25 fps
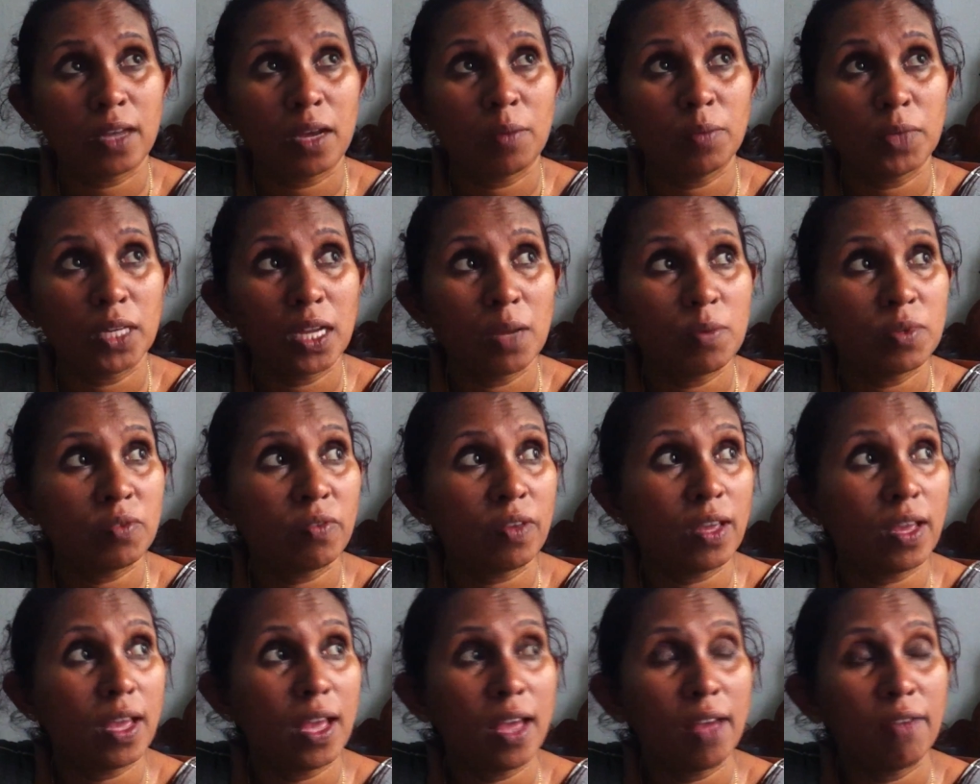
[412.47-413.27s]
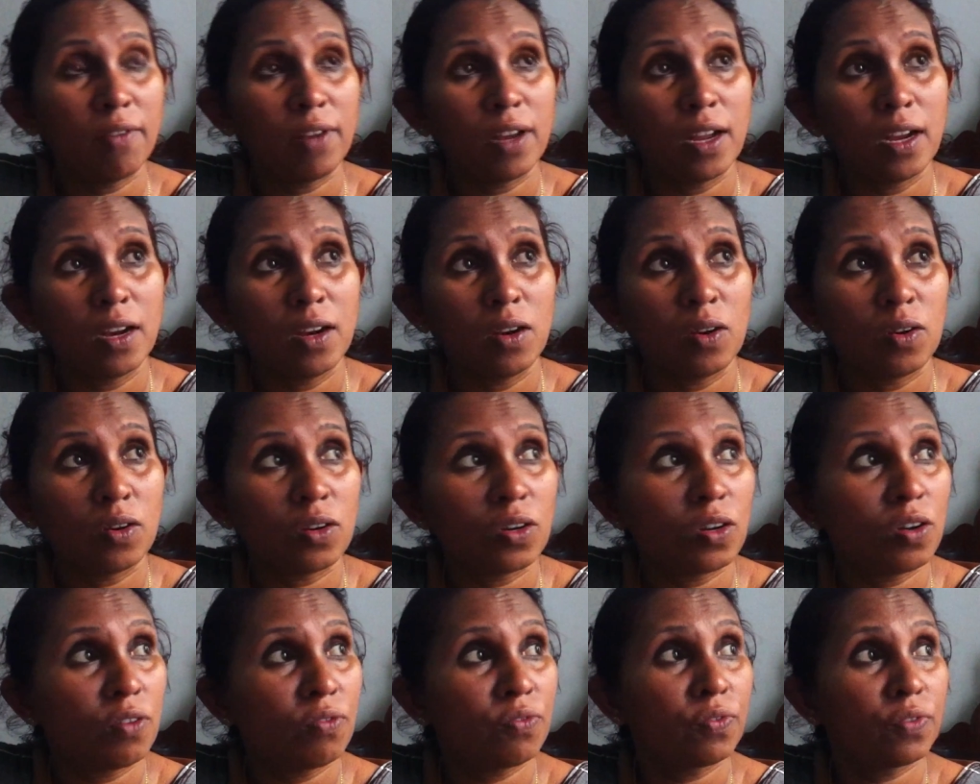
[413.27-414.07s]
Sometimes we have
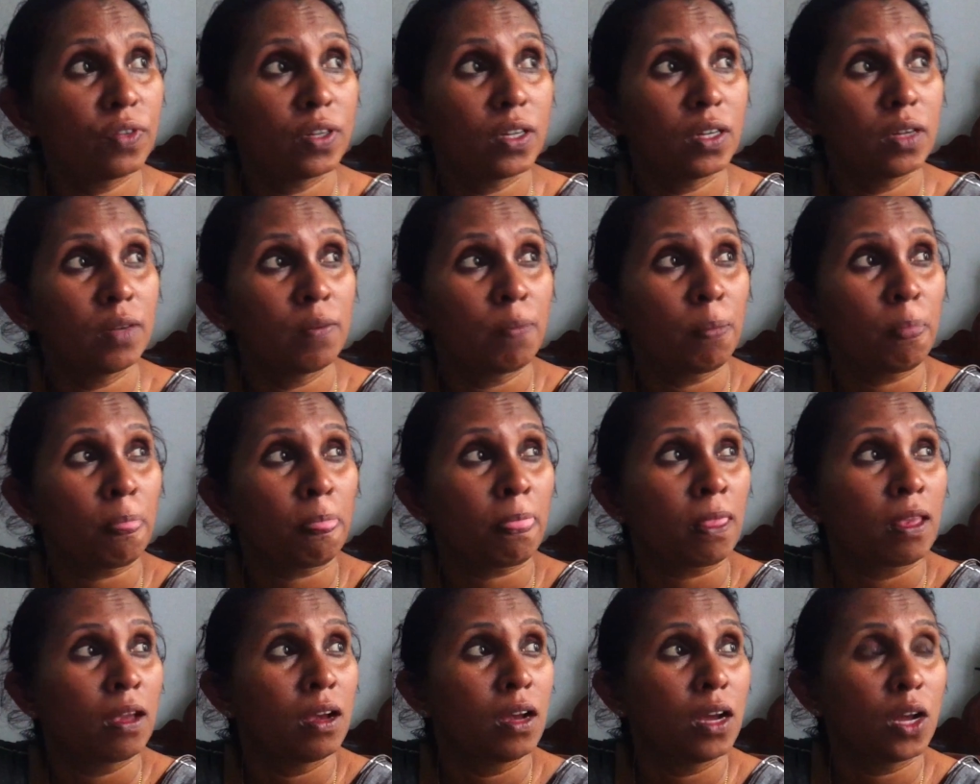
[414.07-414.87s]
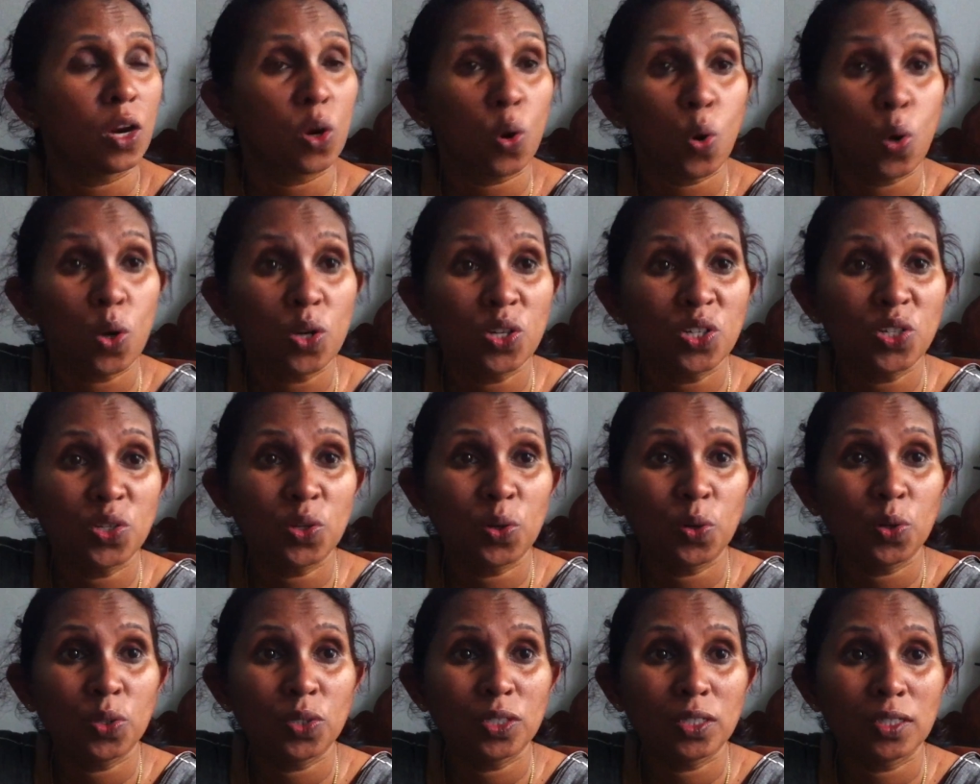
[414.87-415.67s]
done lot of
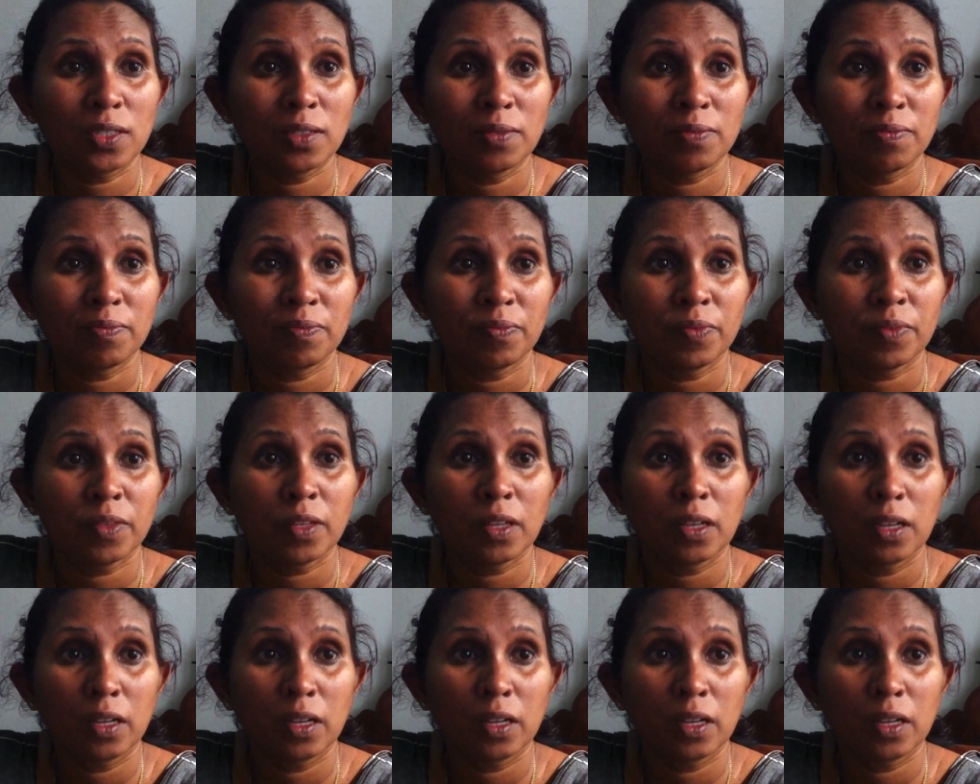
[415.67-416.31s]
road shows